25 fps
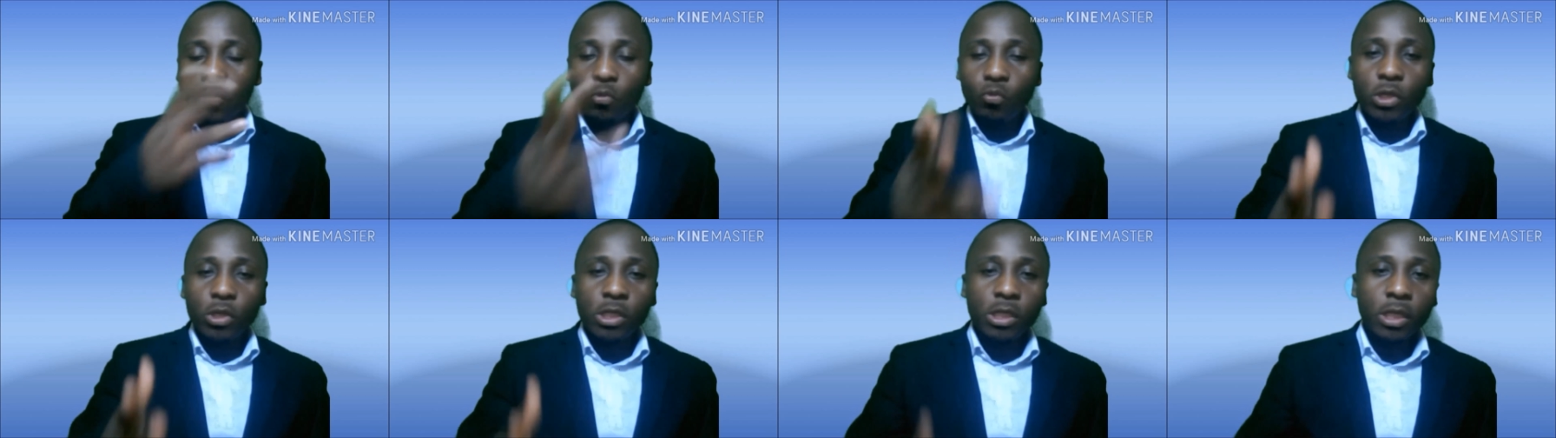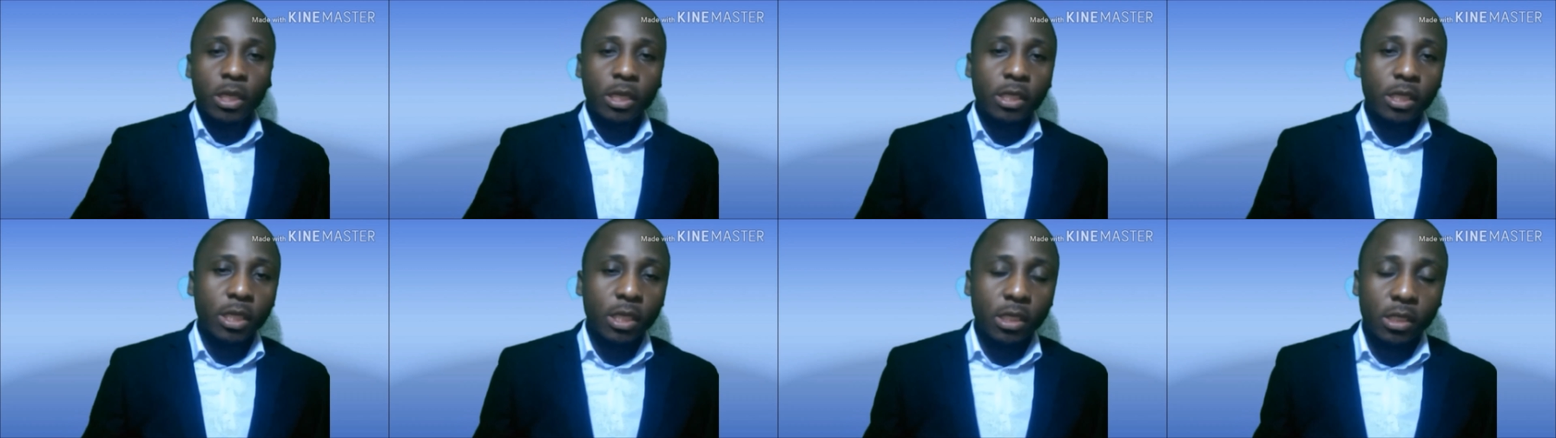
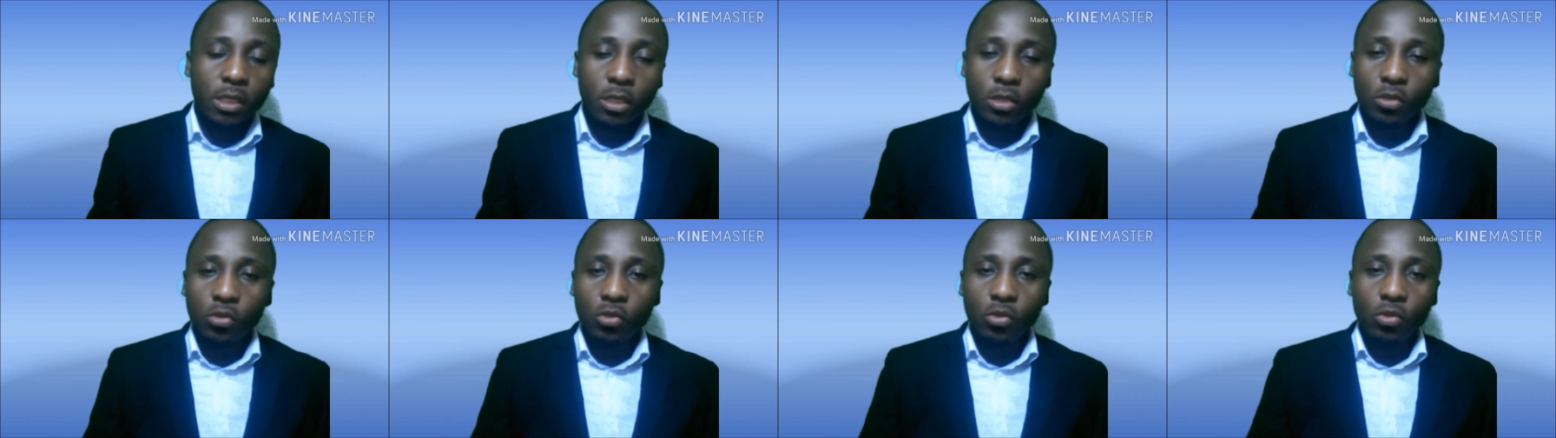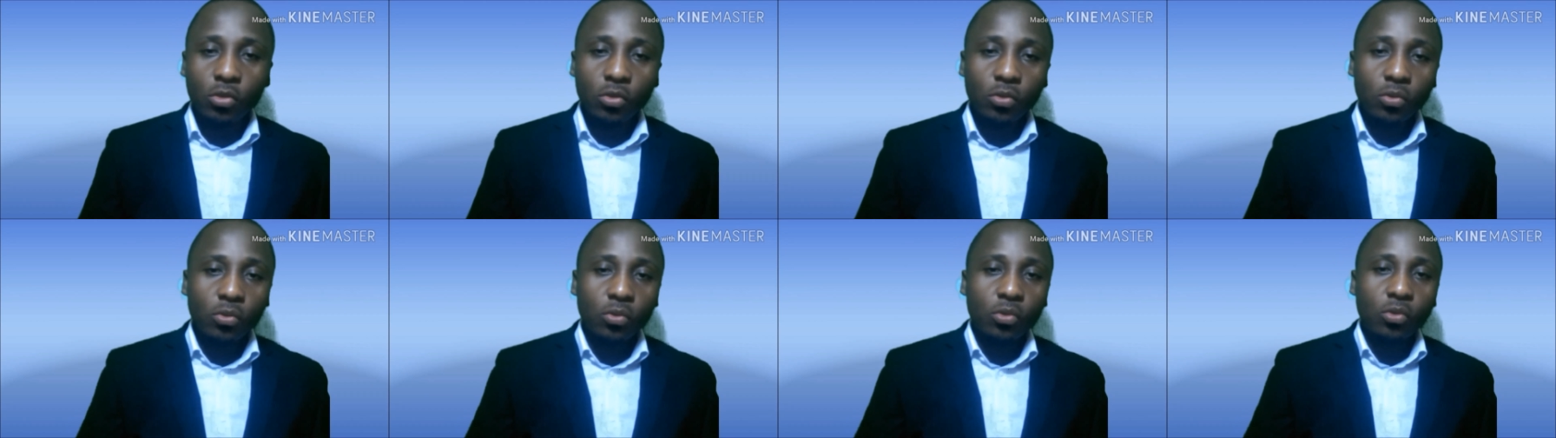which agency to
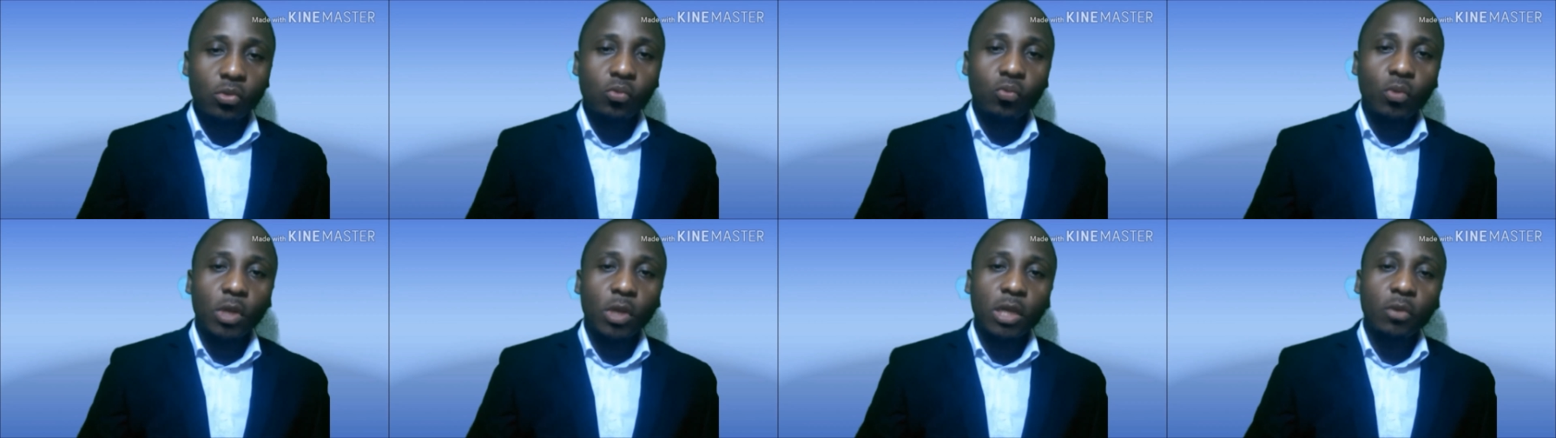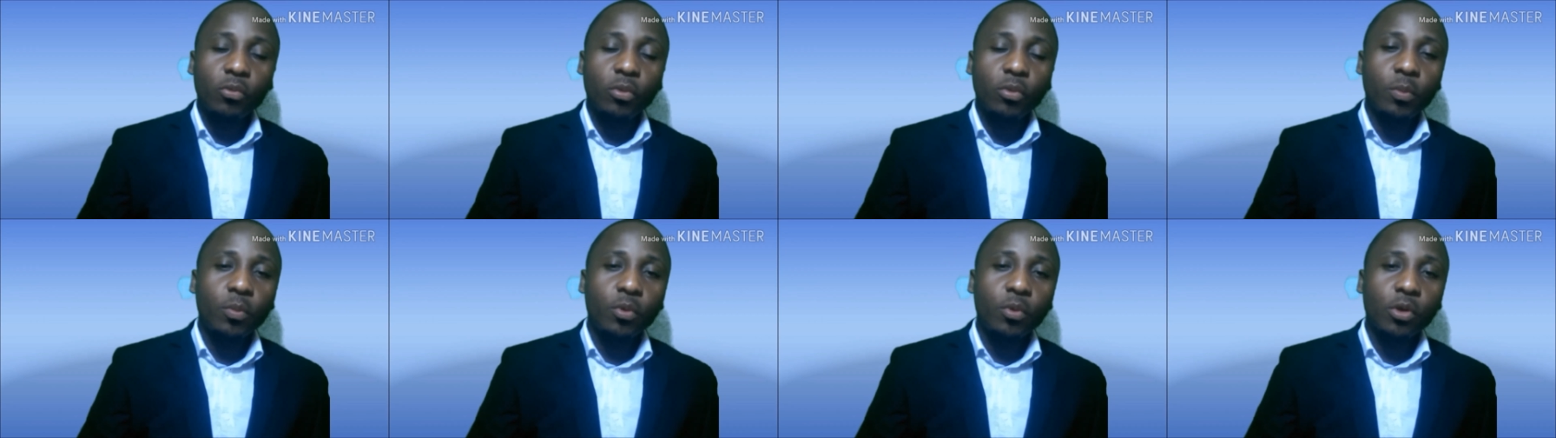use
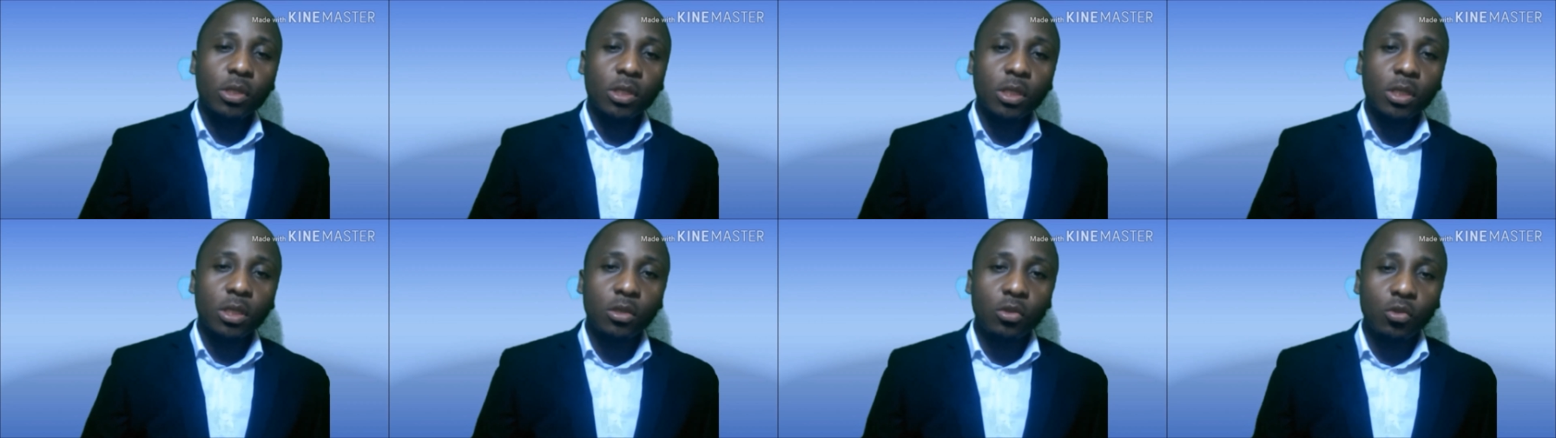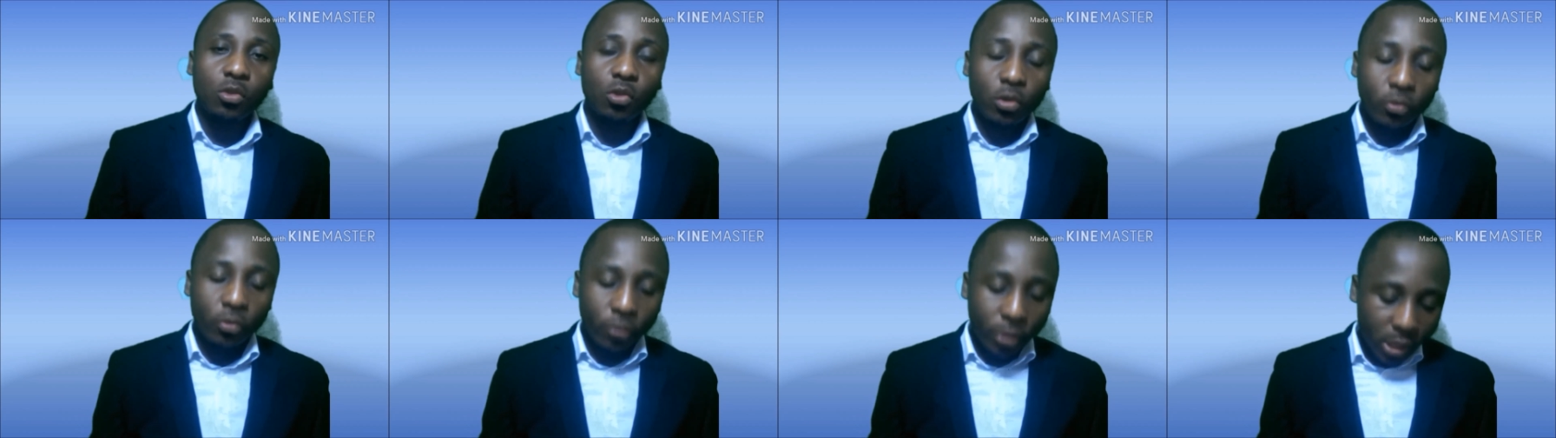when
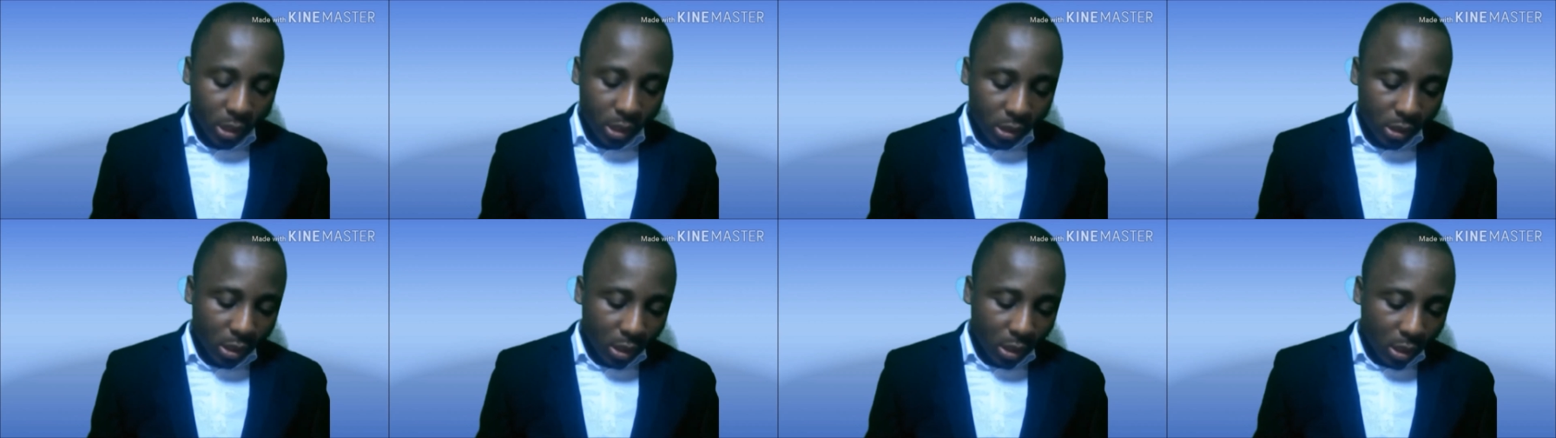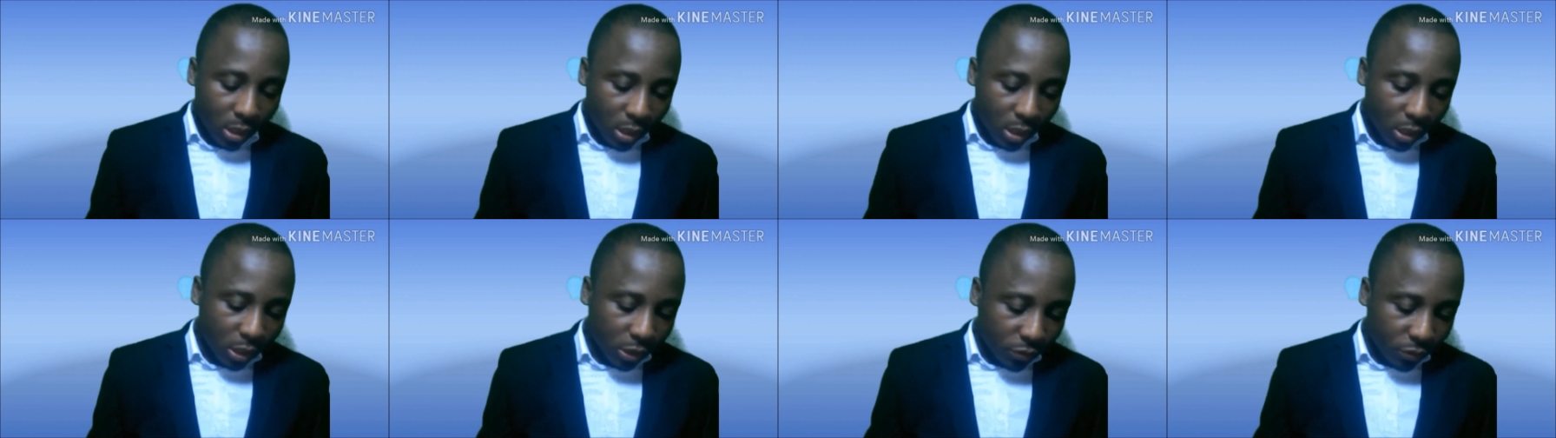reporting your credit
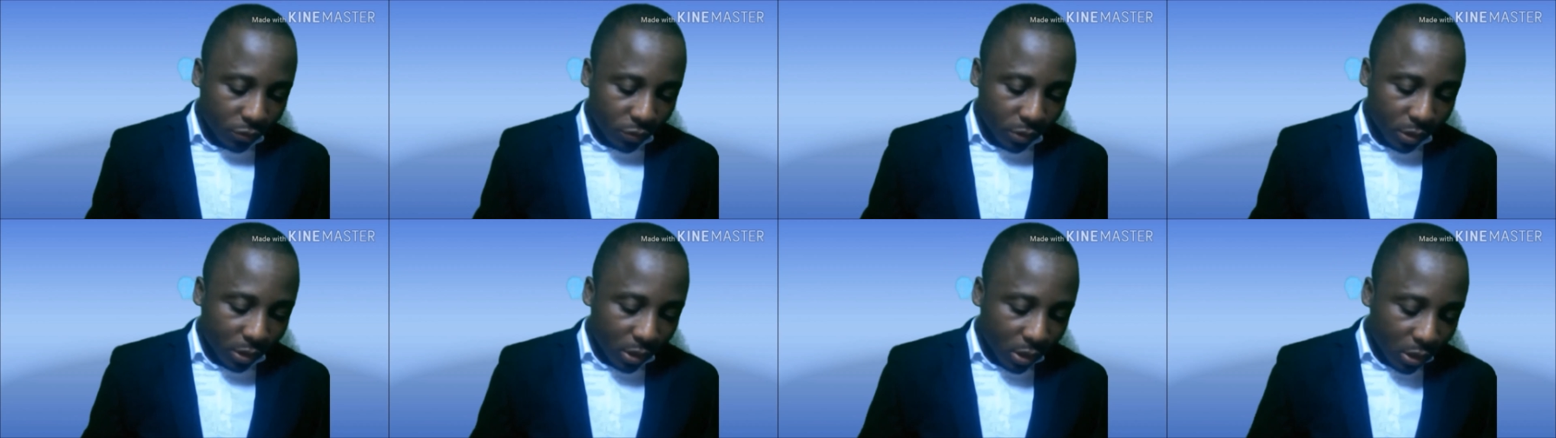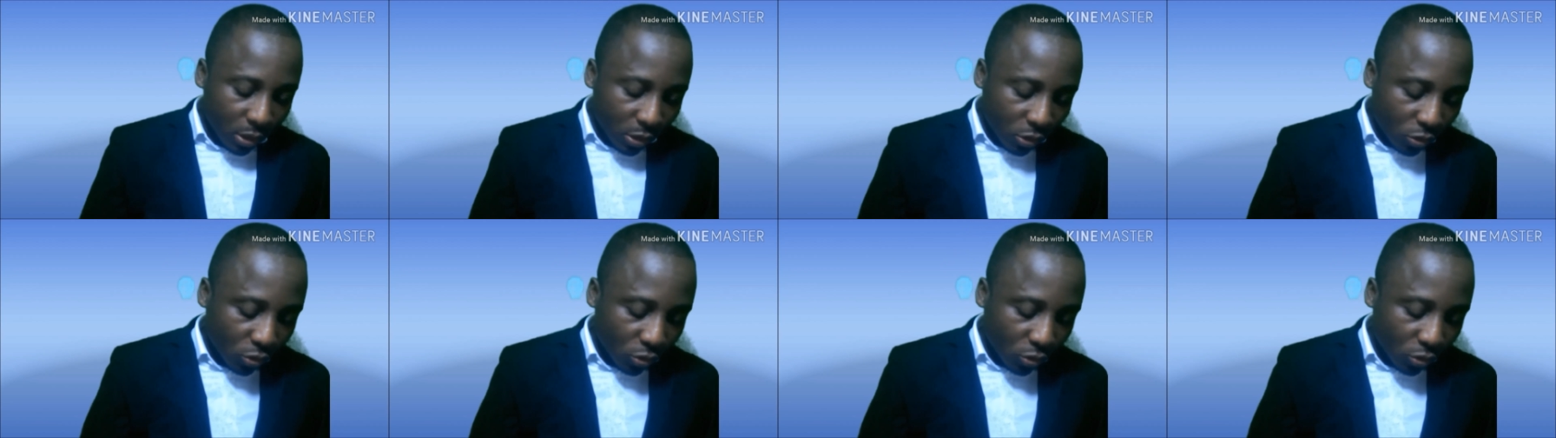history.